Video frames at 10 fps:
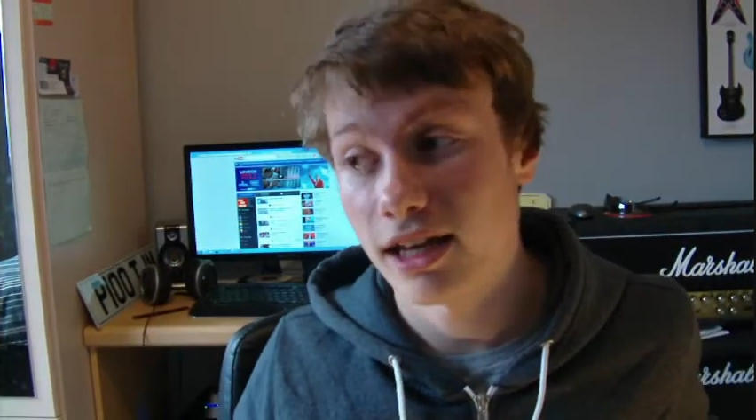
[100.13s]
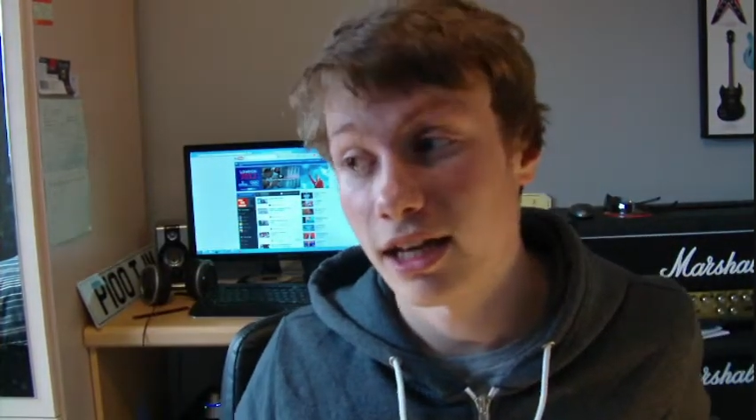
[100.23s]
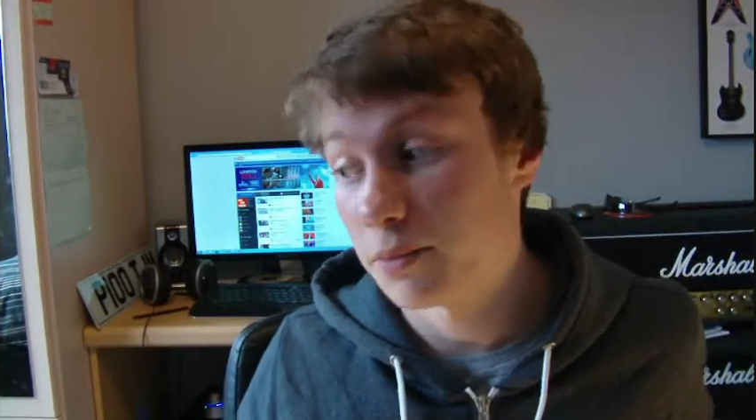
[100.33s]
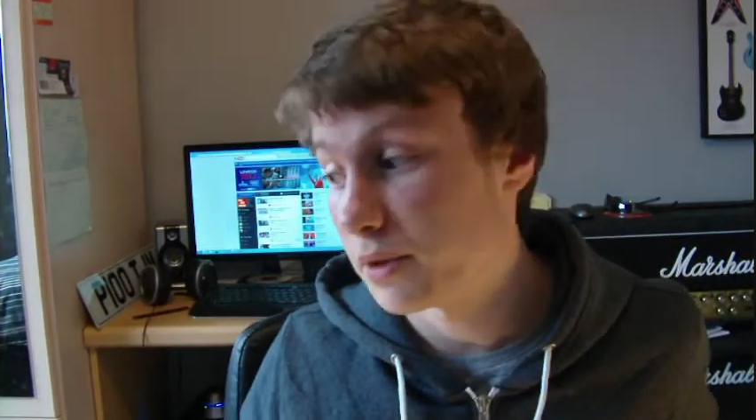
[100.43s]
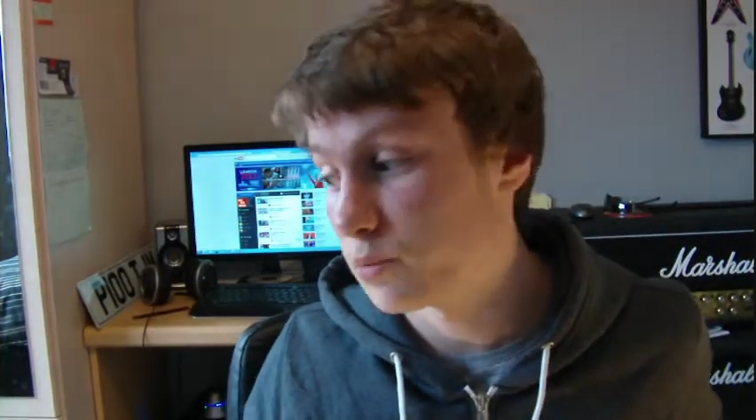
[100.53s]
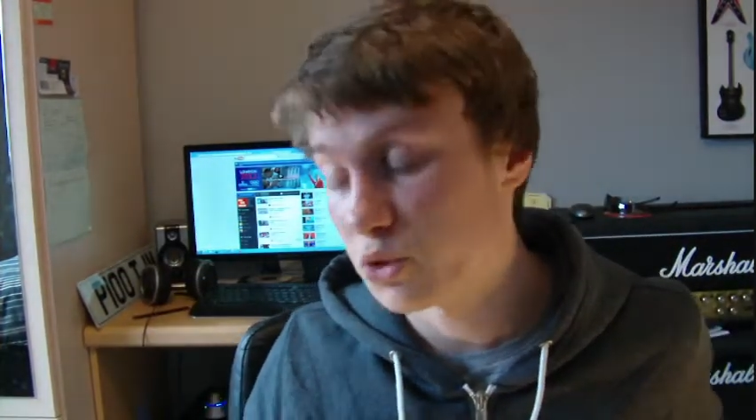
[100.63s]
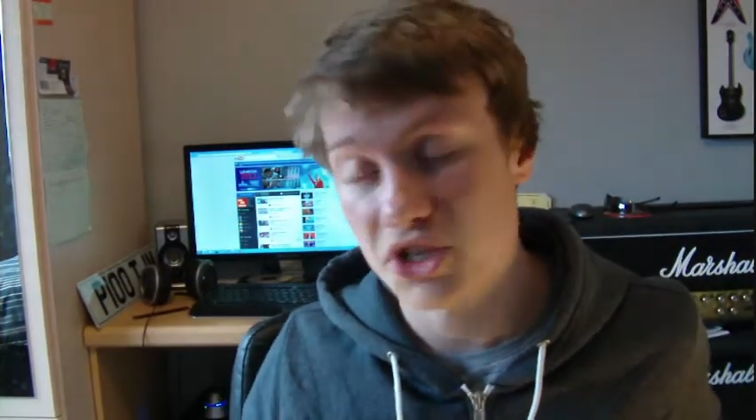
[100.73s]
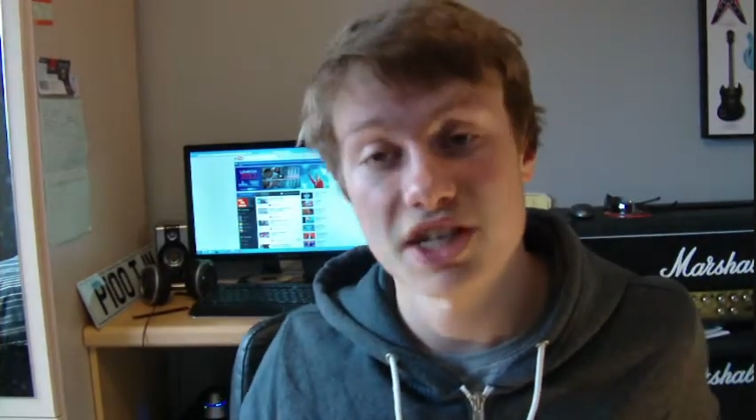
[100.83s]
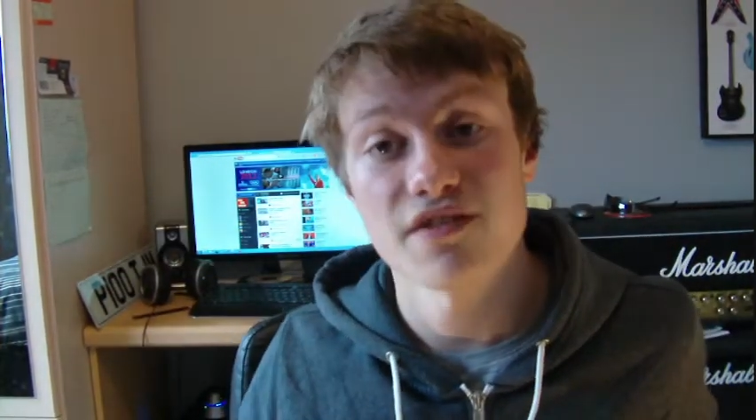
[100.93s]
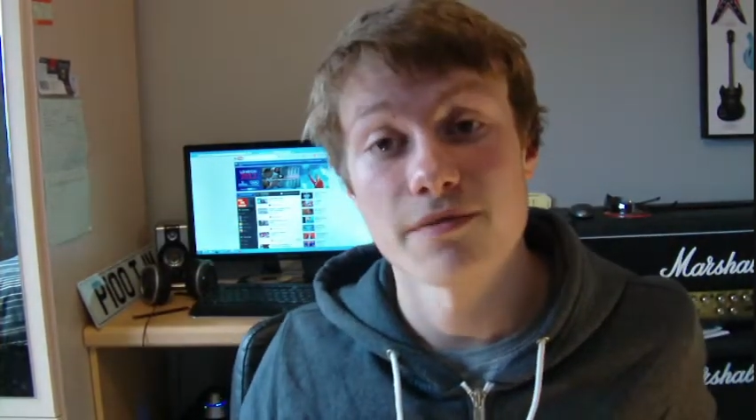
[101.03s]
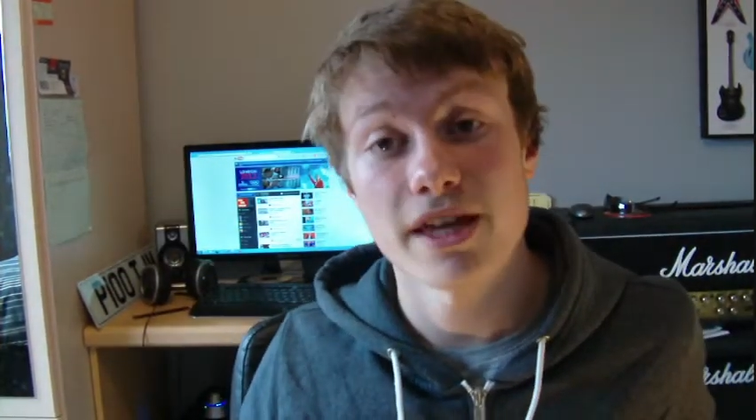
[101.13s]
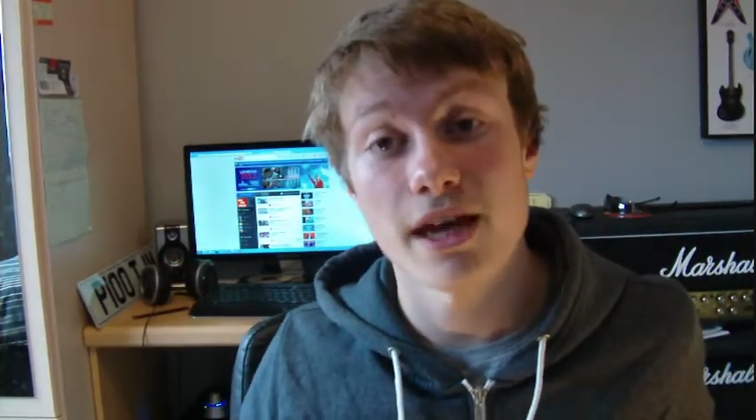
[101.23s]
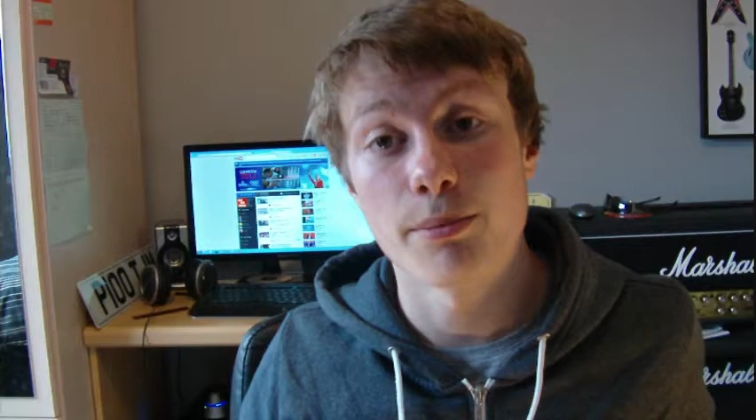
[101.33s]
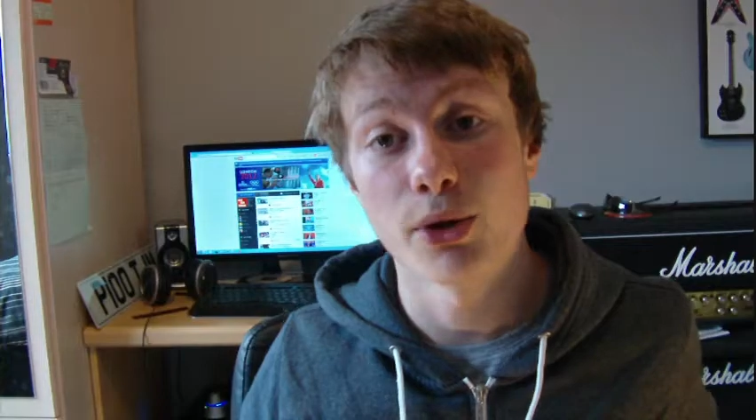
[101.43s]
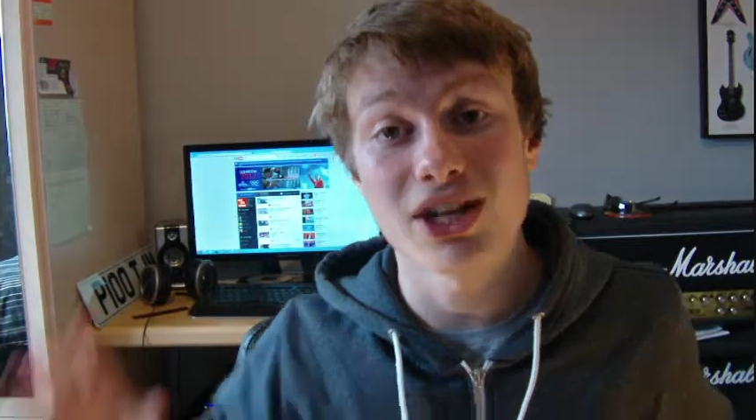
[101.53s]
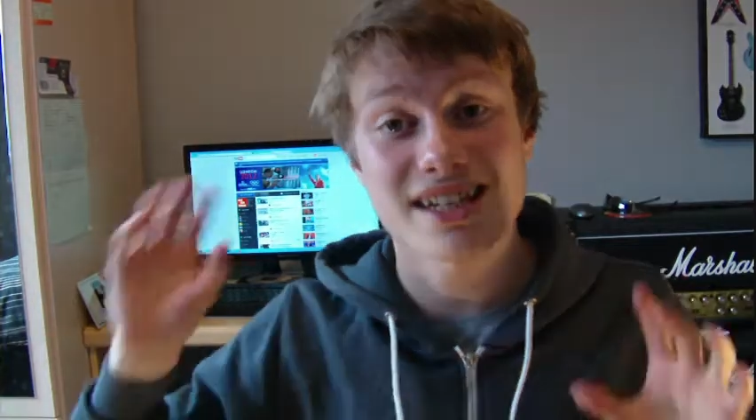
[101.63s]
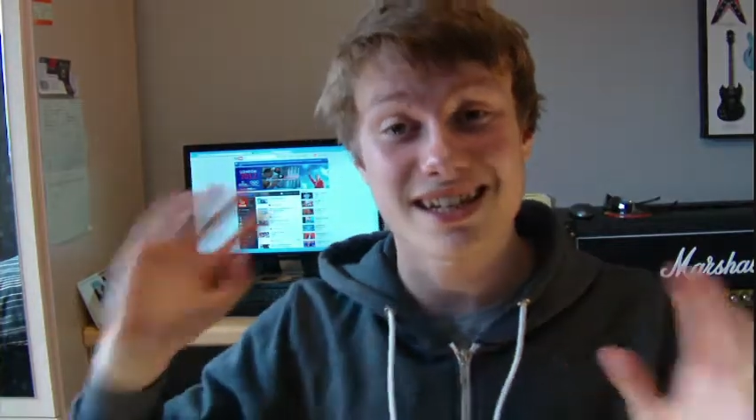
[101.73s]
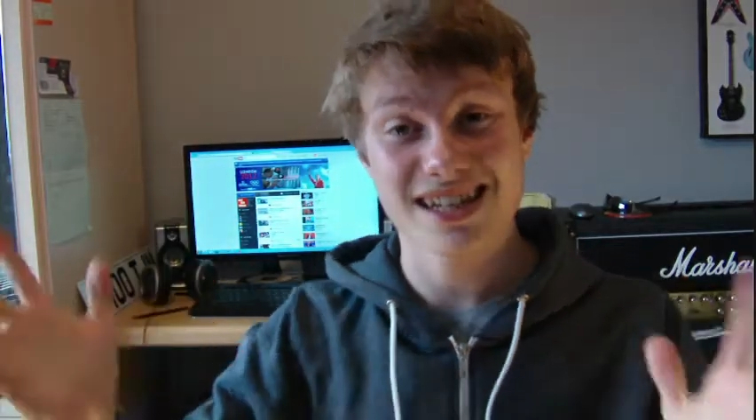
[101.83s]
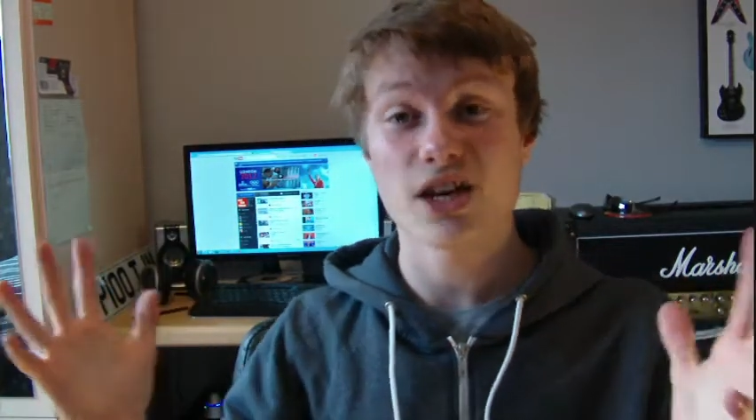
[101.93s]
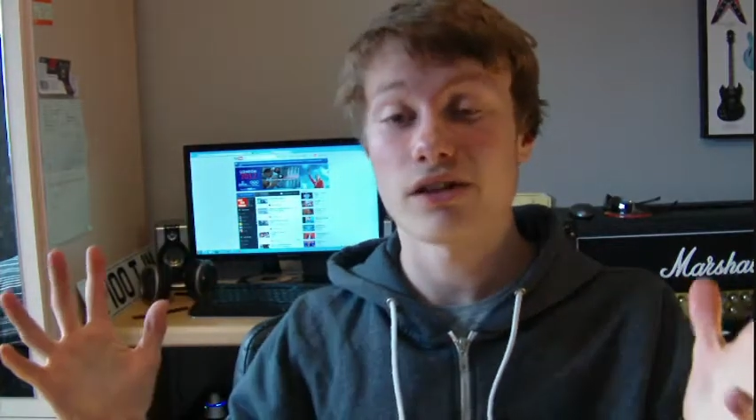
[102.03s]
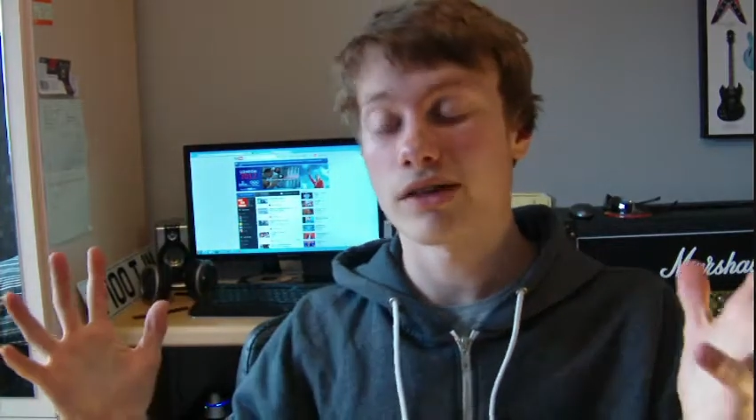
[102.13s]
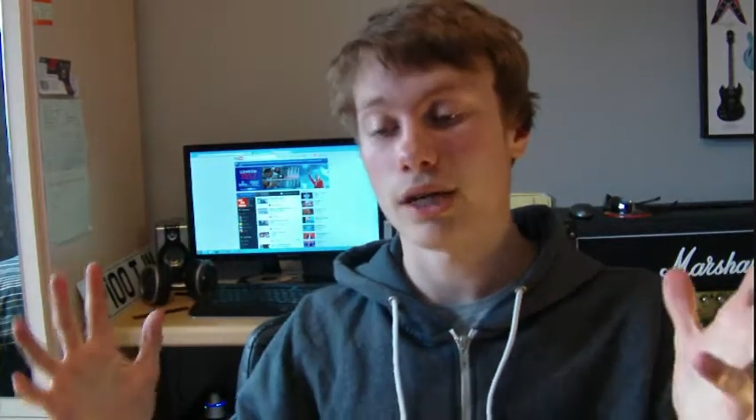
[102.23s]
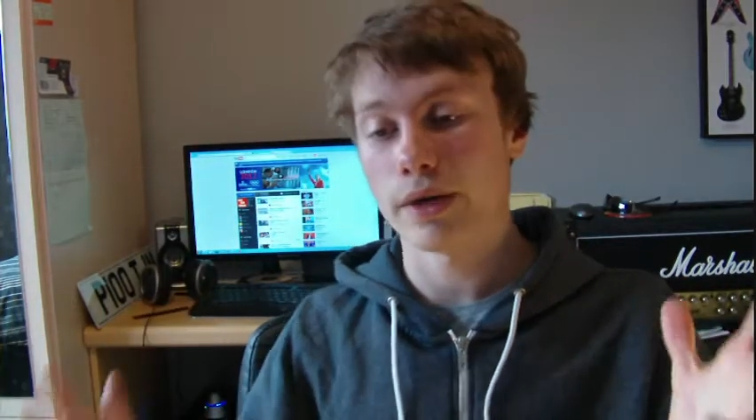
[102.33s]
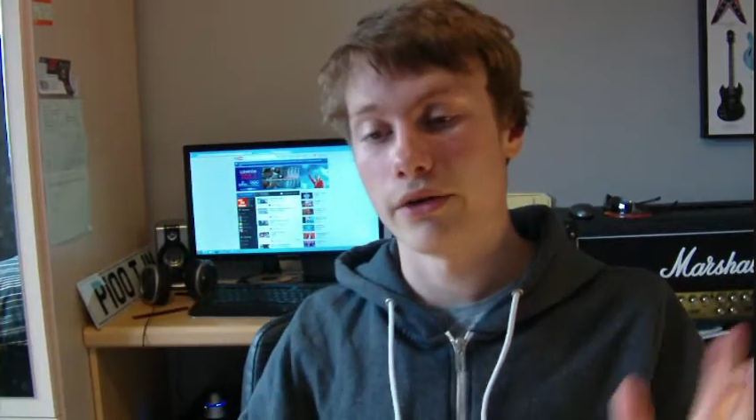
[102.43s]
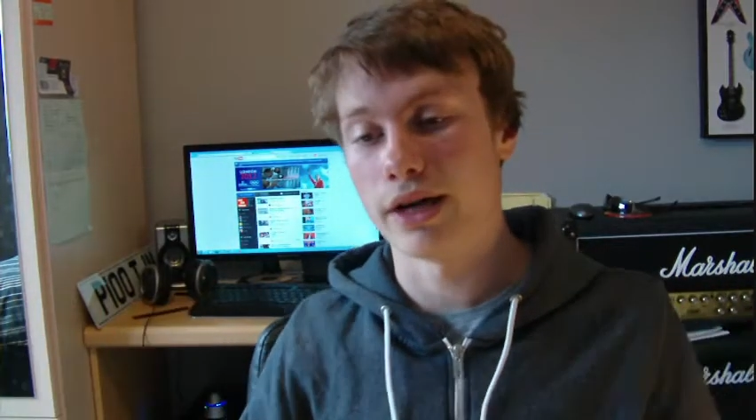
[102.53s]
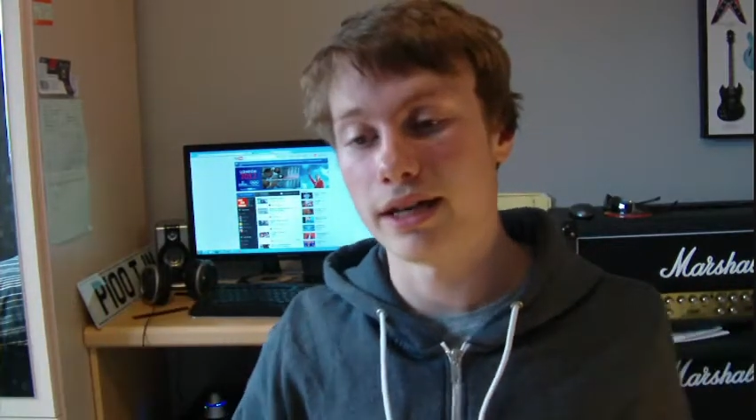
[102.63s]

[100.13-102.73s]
and then we'll see from there. But it's going really well.